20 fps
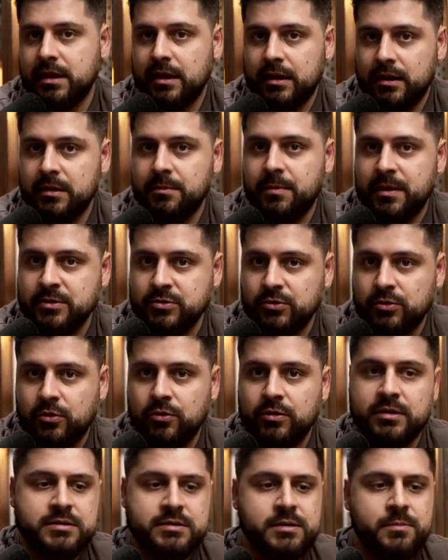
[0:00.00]
Like it depends on
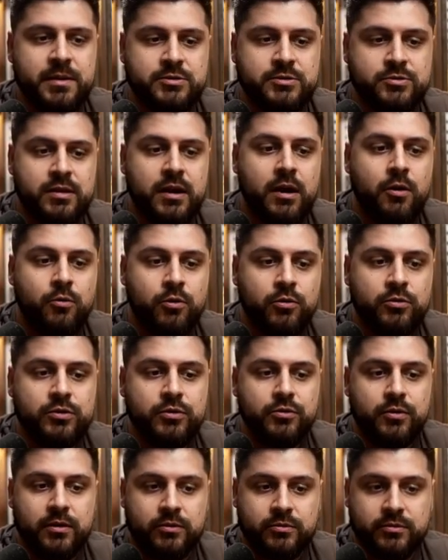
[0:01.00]
context, depends on how good
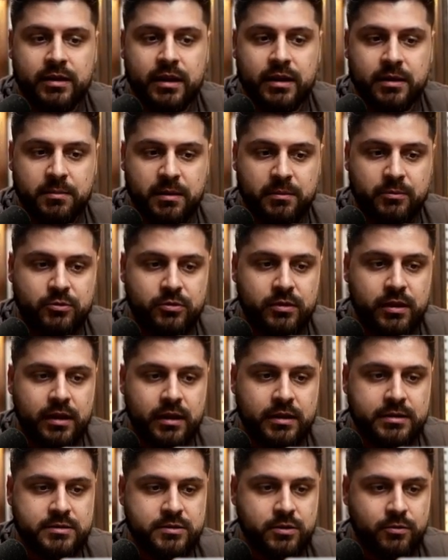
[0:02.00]
you are on getting people to
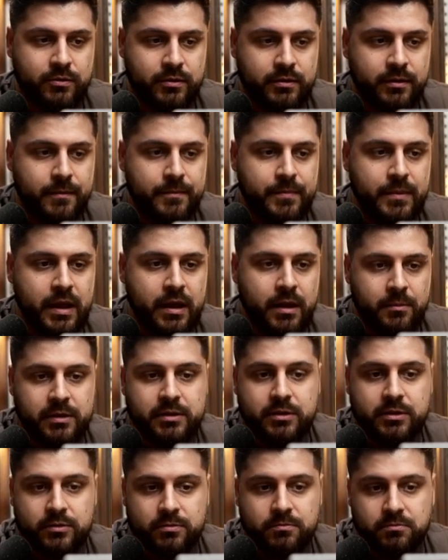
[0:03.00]
click and so on.
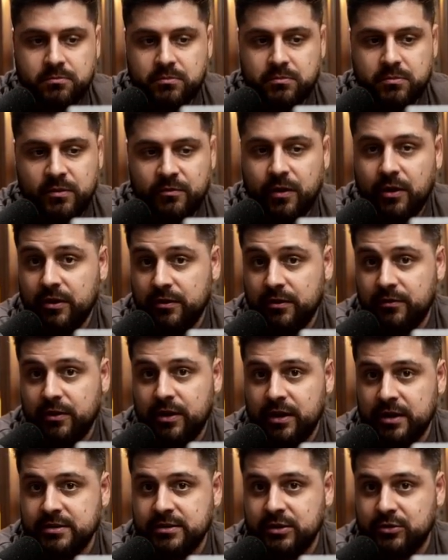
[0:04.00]
But very
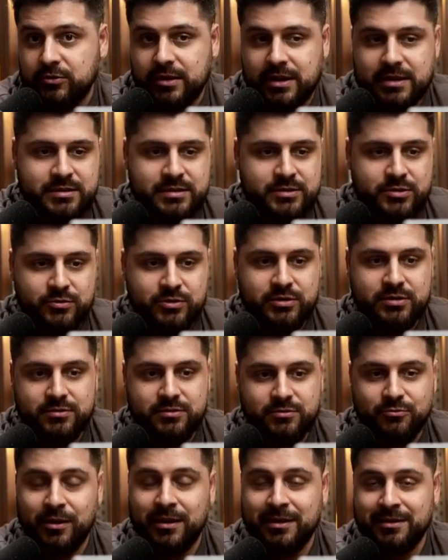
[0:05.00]
very easy to test. So just
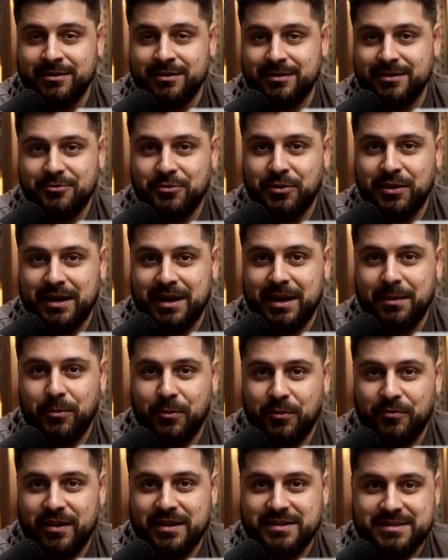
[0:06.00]
run run a
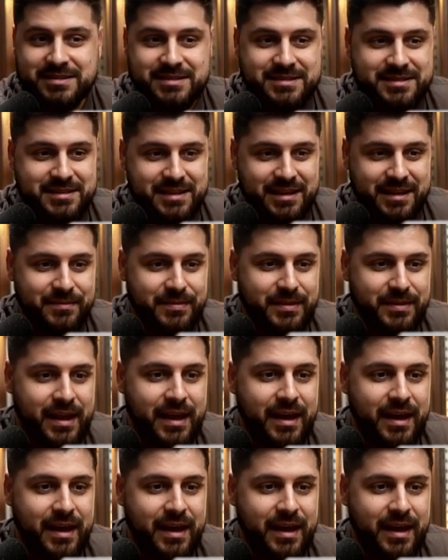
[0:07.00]
couple of ads and see.